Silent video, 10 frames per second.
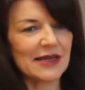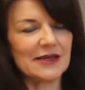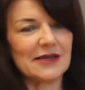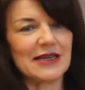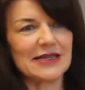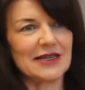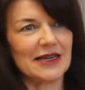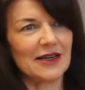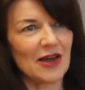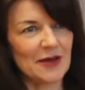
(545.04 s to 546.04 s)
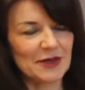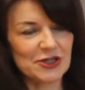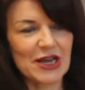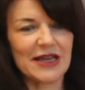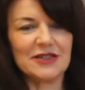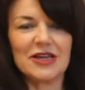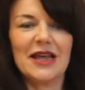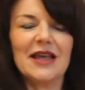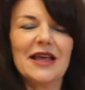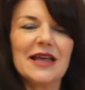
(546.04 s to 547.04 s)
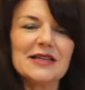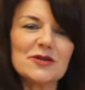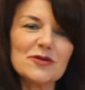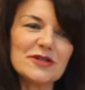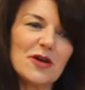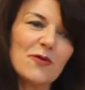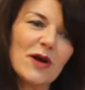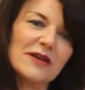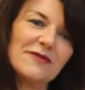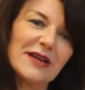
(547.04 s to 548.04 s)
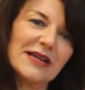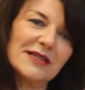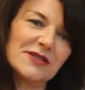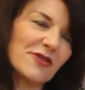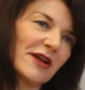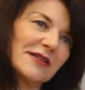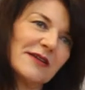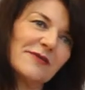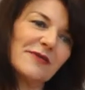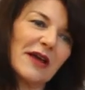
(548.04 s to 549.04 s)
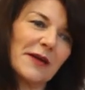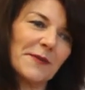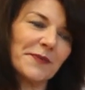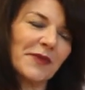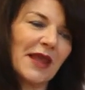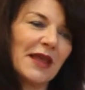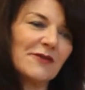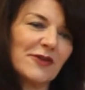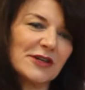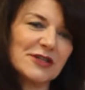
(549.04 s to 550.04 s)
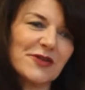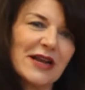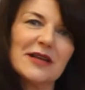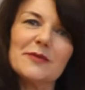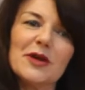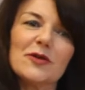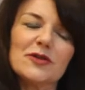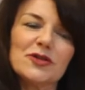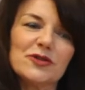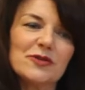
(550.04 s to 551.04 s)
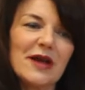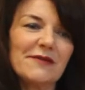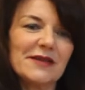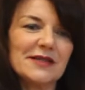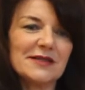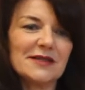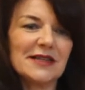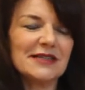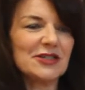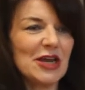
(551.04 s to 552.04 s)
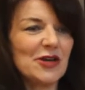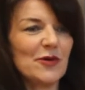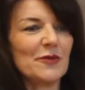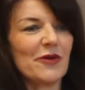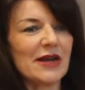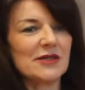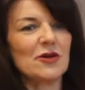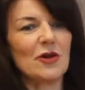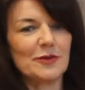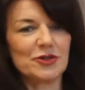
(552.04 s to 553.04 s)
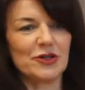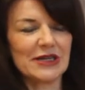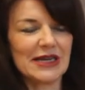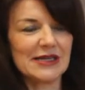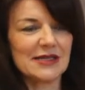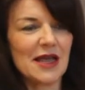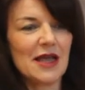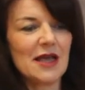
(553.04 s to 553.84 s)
and latterly climate change, is also wonderfully instructive um, for an Australian, because you do have this, these genuine practical opportunities